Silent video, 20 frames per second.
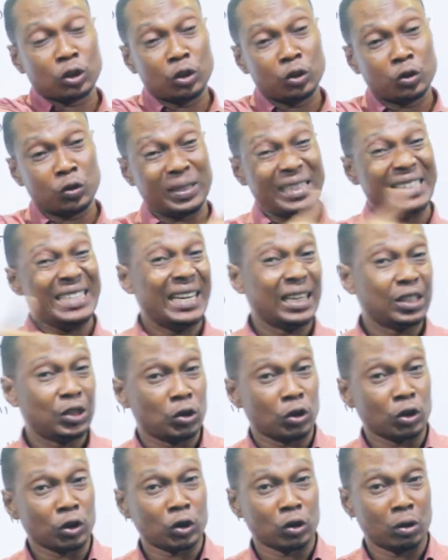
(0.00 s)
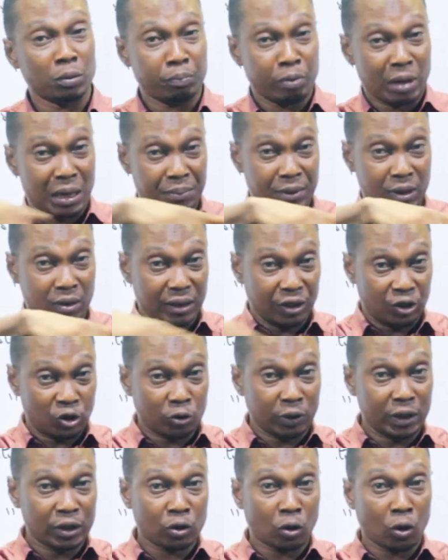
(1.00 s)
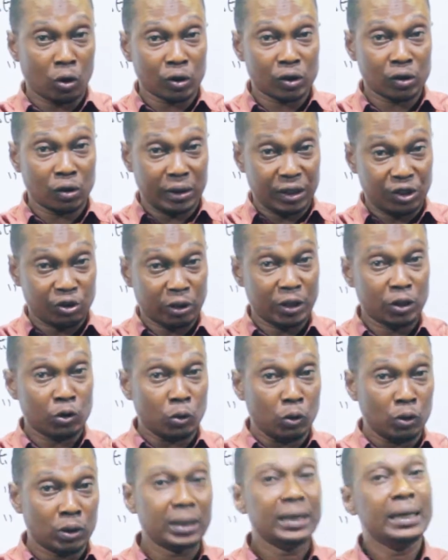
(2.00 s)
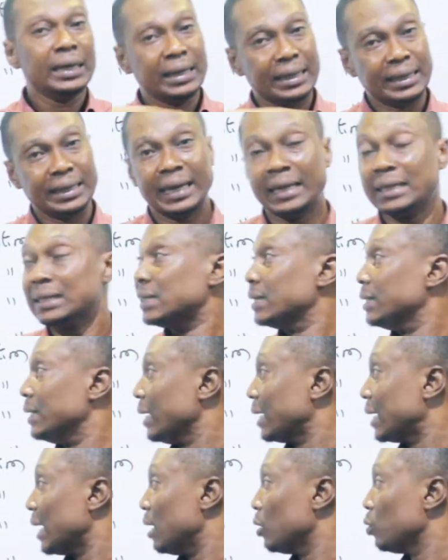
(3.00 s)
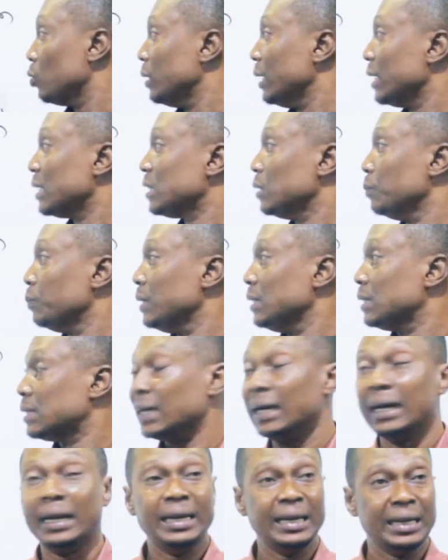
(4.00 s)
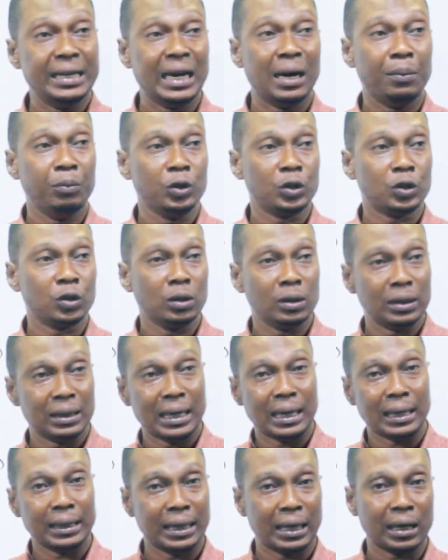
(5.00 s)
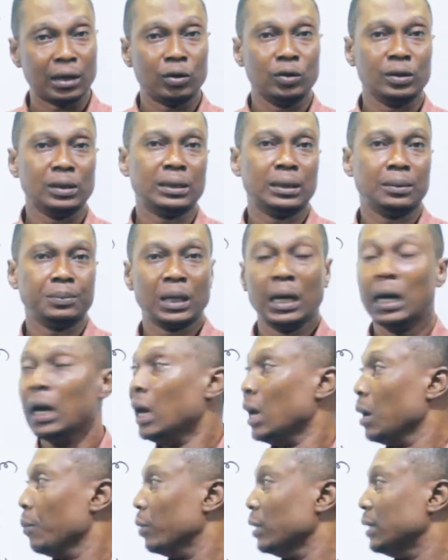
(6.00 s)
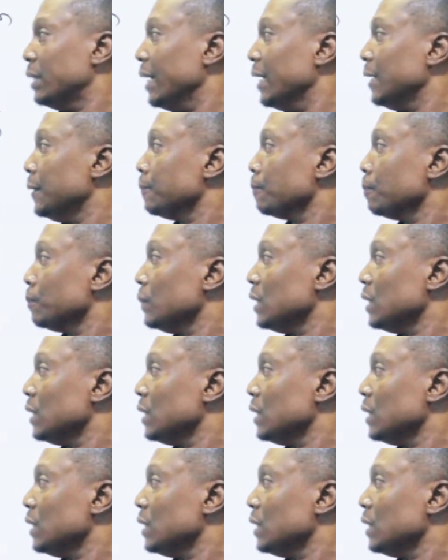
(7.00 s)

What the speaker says: to the next junction, probably on the straight course, on the straight road, yes, a car could exhibit linear motion on that concept. But then,